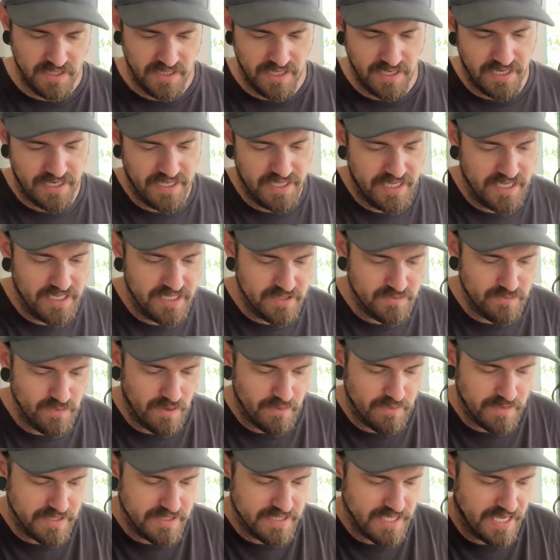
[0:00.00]
And here's where
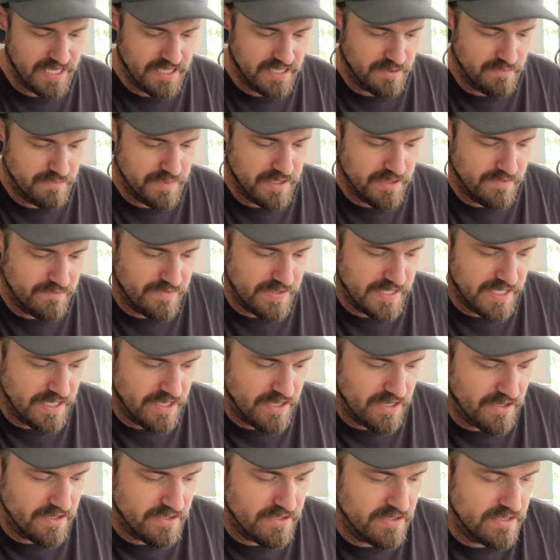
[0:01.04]
we take the bit of
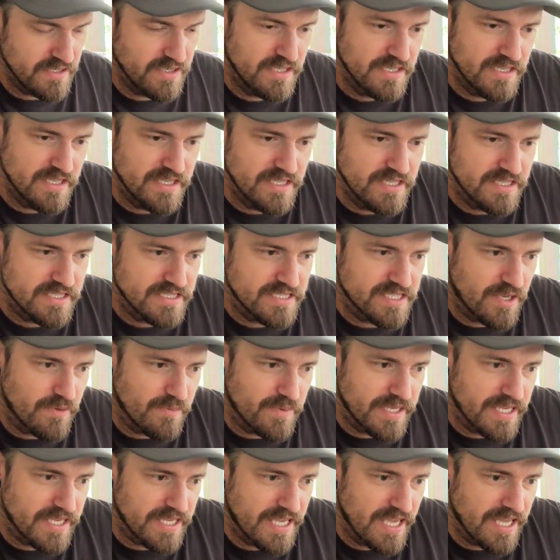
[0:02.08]
video so we
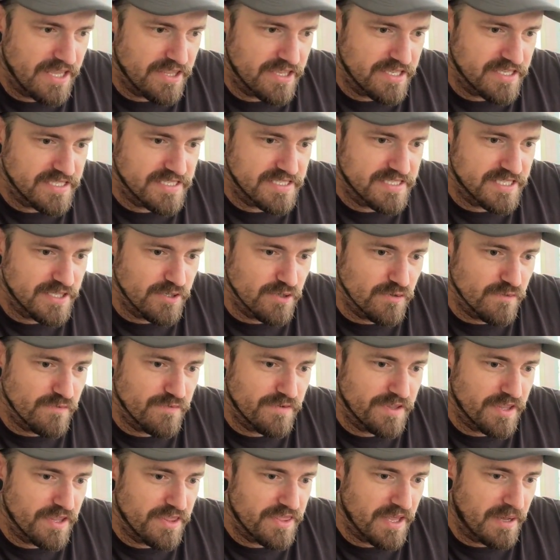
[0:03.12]
can get the still for
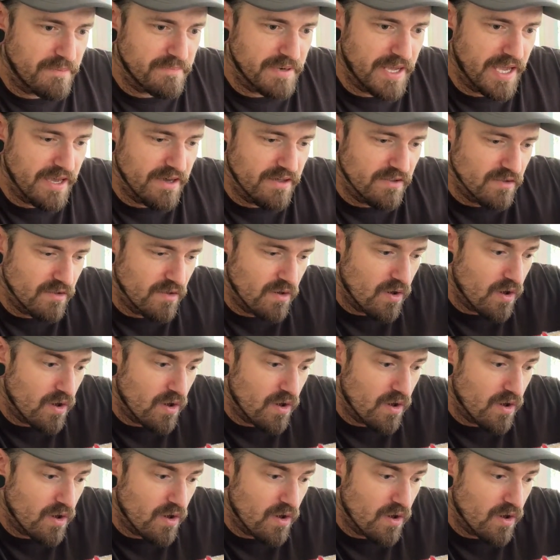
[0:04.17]
the thumbnail.